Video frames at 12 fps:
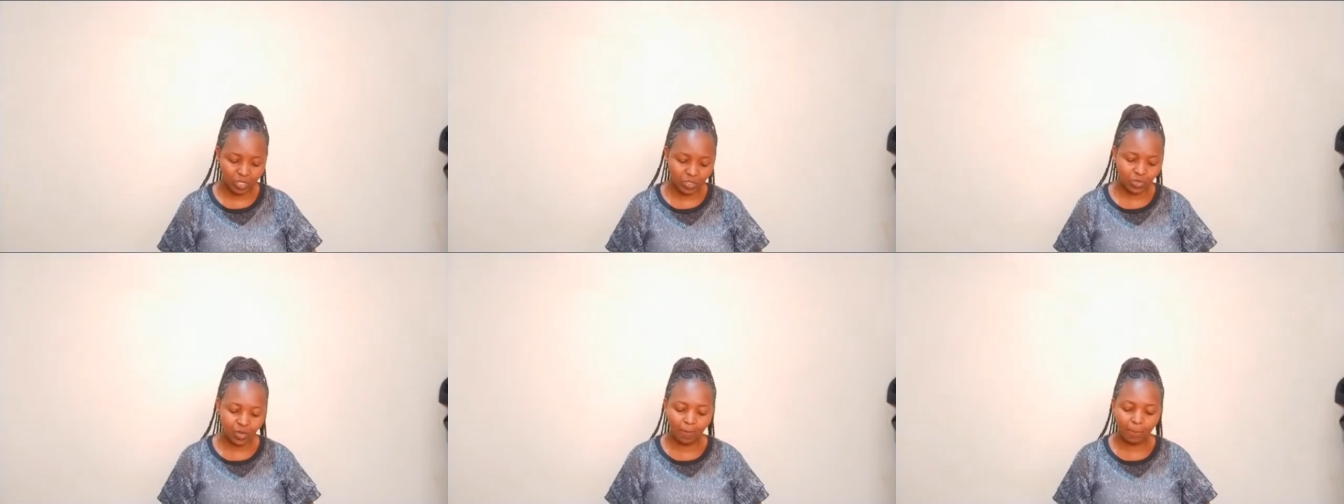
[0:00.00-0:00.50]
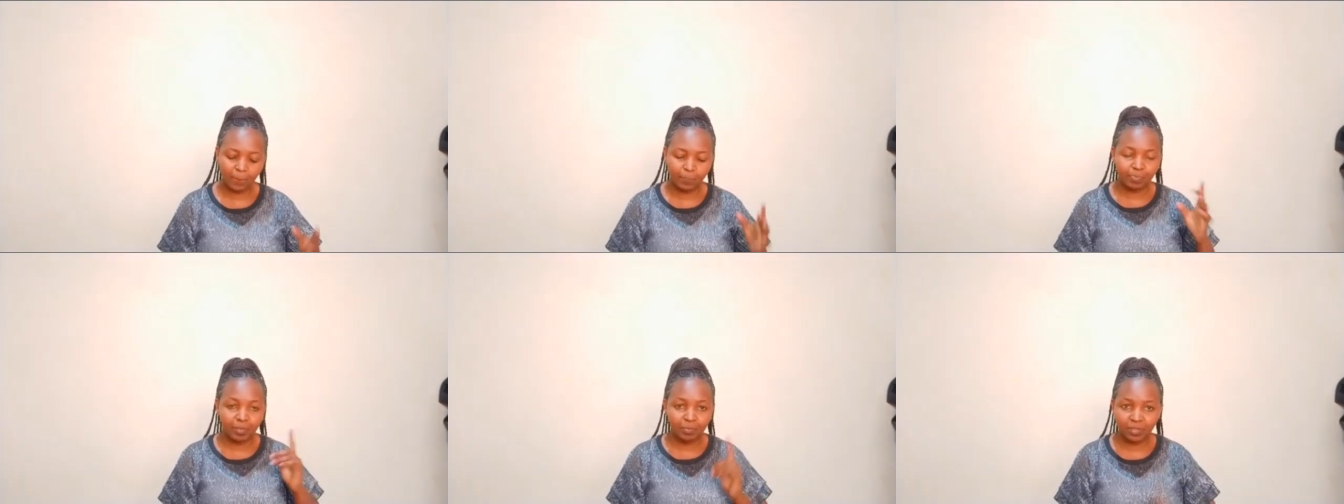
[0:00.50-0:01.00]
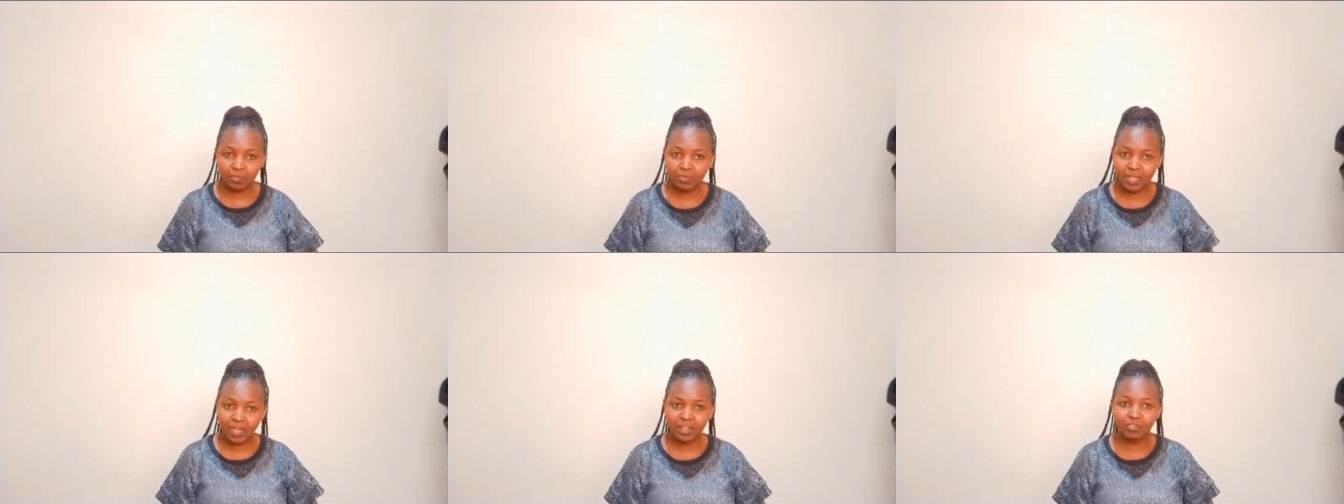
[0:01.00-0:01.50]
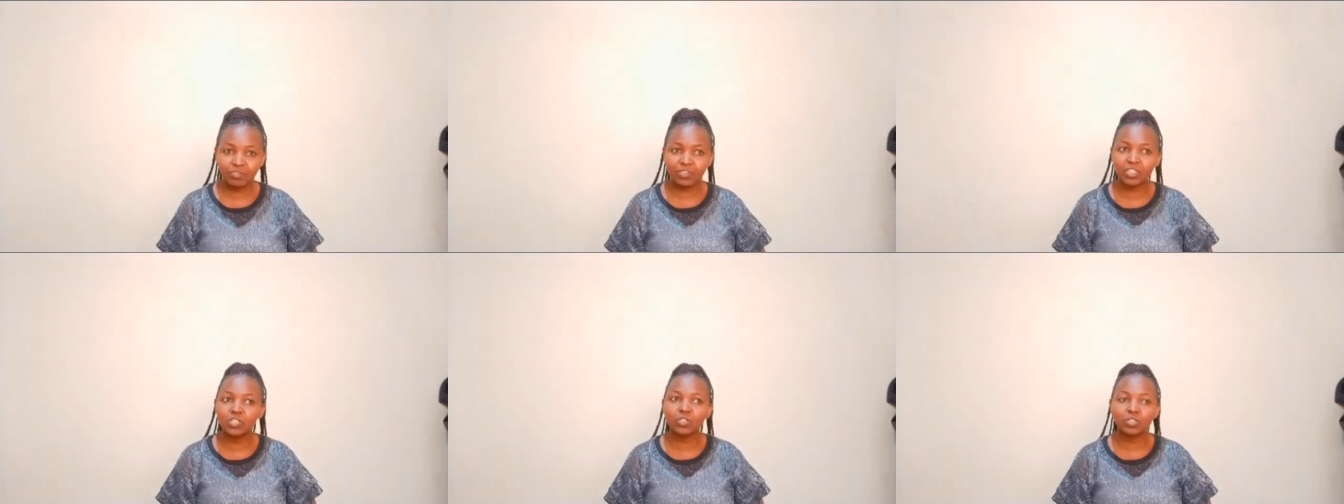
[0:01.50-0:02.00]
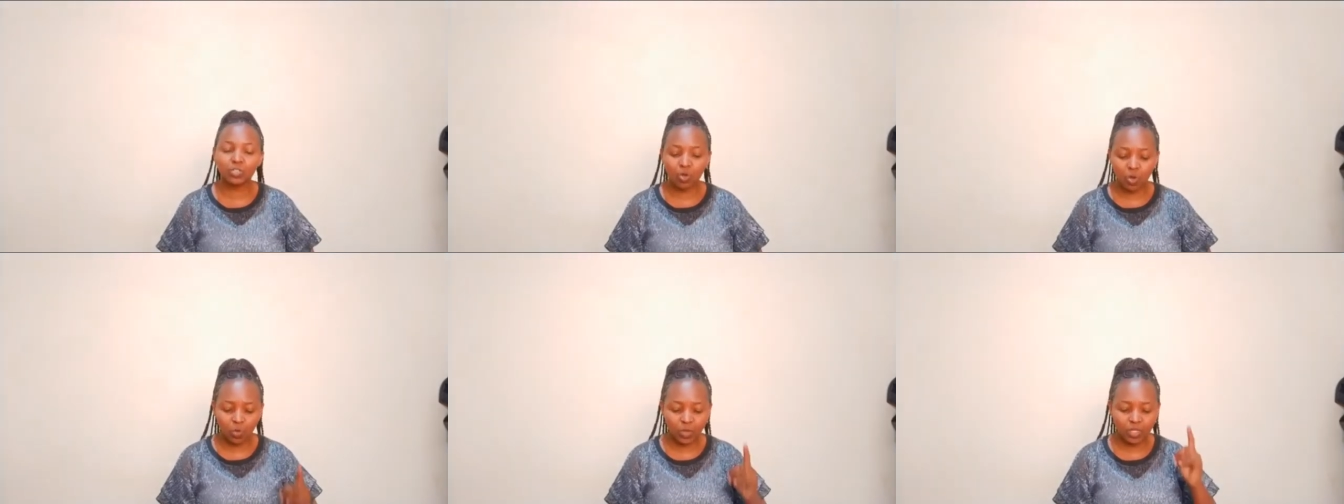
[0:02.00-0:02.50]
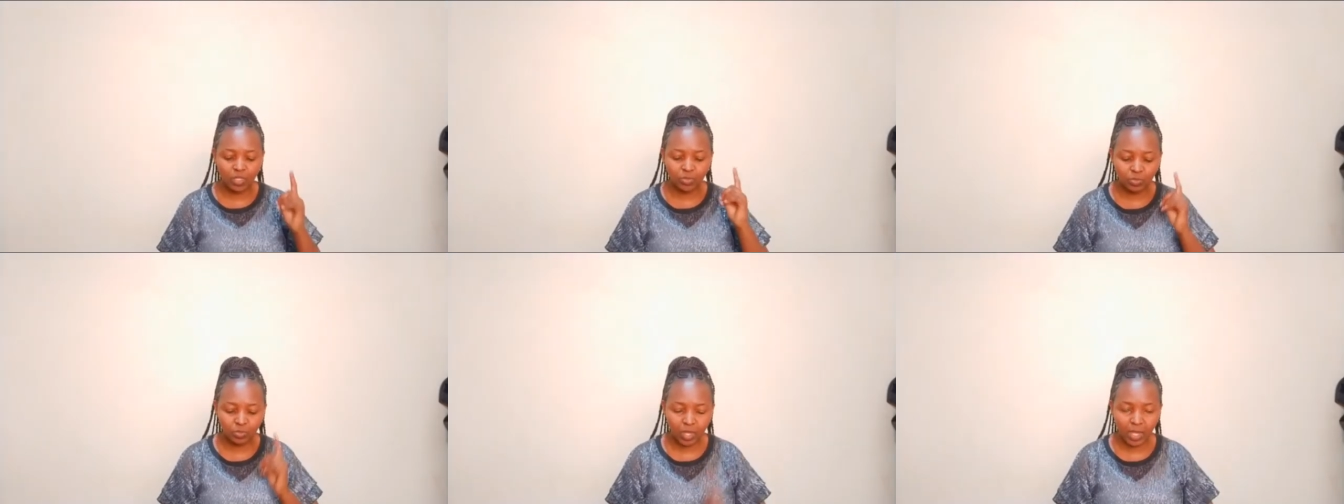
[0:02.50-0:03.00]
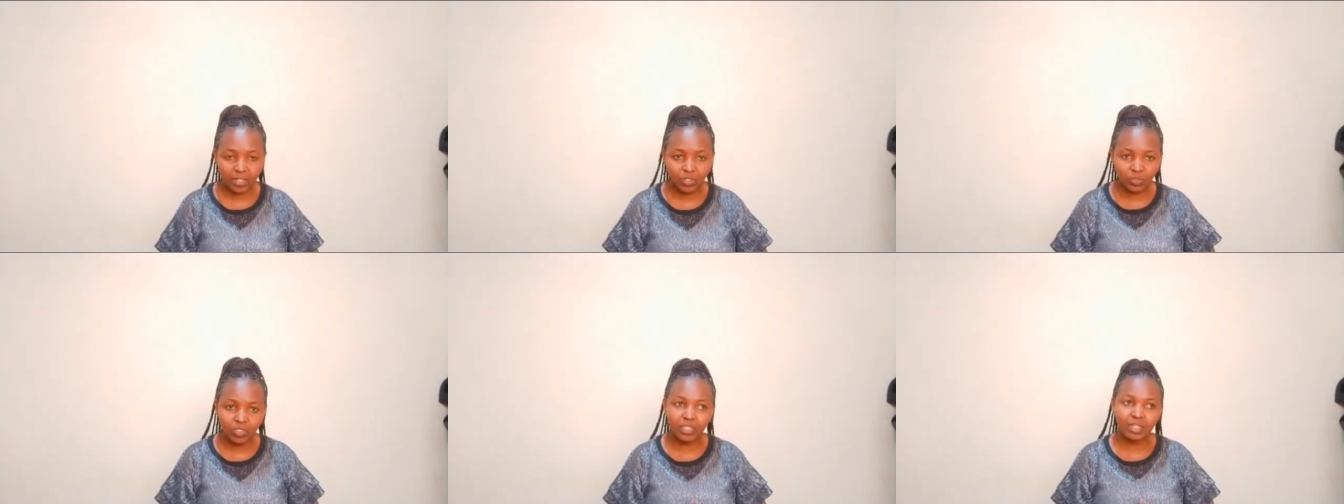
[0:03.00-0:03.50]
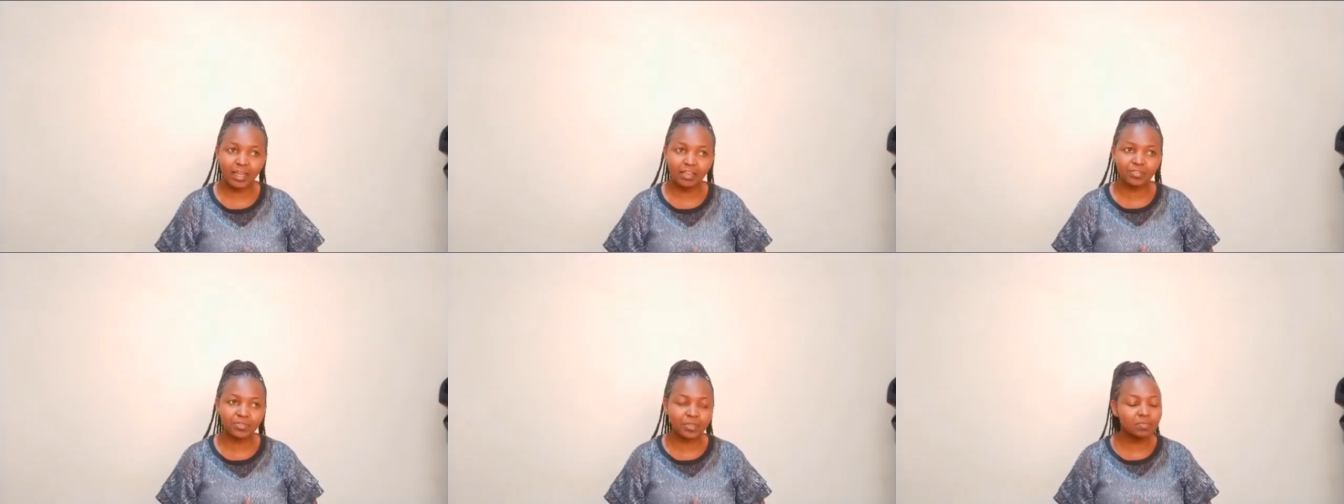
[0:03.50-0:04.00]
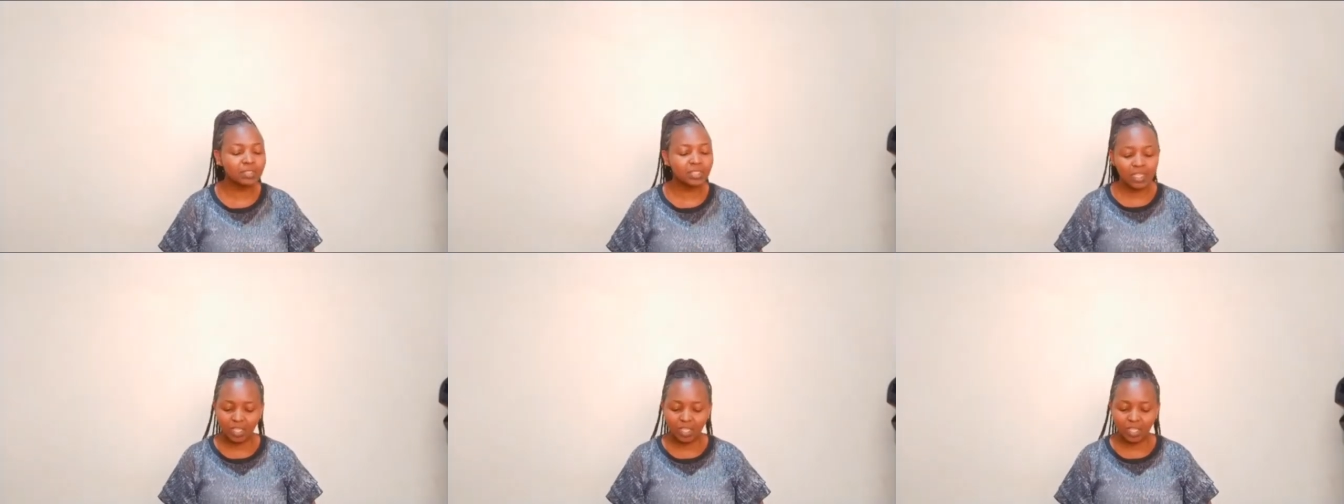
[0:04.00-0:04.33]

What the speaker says: you are premiering videos or when you are doing live streams.